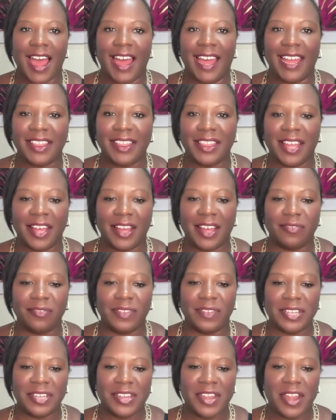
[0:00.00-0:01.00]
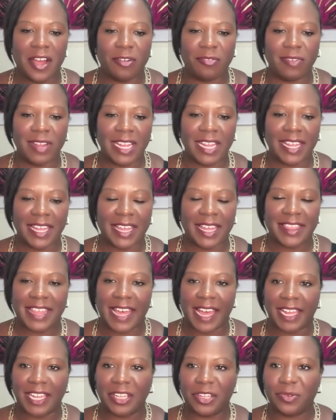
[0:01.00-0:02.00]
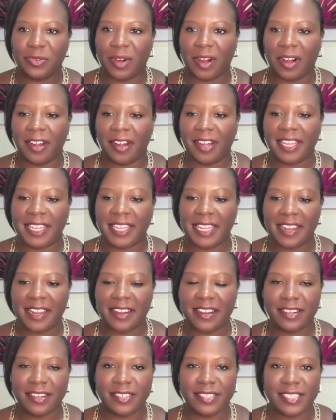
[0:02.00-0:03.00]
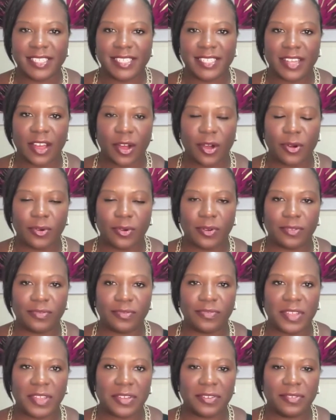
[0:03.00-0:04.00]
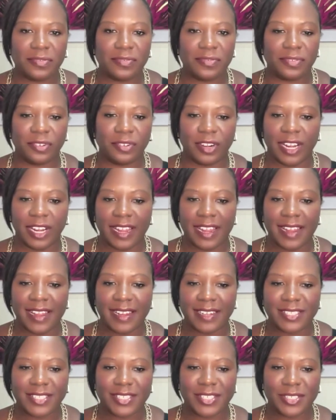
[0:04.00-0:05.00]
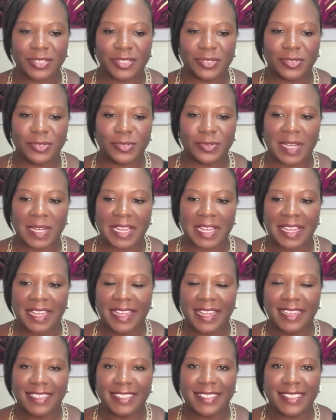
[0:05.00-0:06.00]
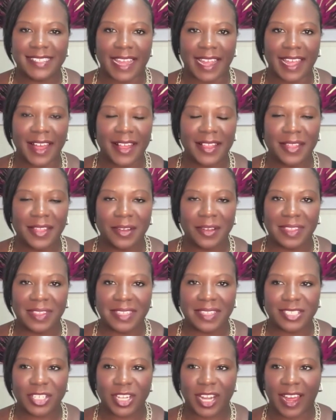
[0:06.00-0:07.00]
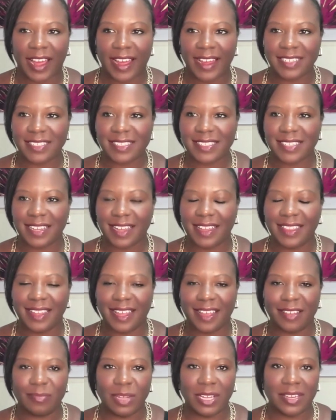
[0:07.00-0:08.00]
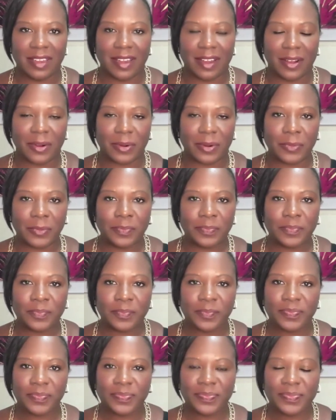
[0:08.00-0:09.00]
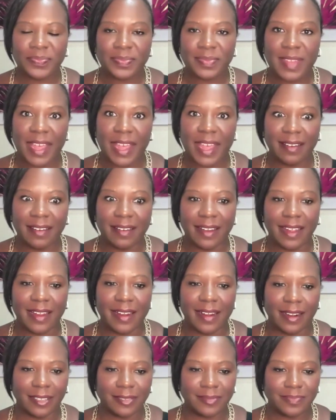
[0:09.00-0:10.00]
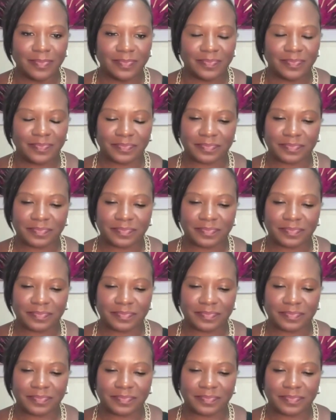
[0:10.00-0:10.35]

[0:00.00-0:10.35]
I love knowing that you are here. So feel free to say hello in the chat and let me know that you're here.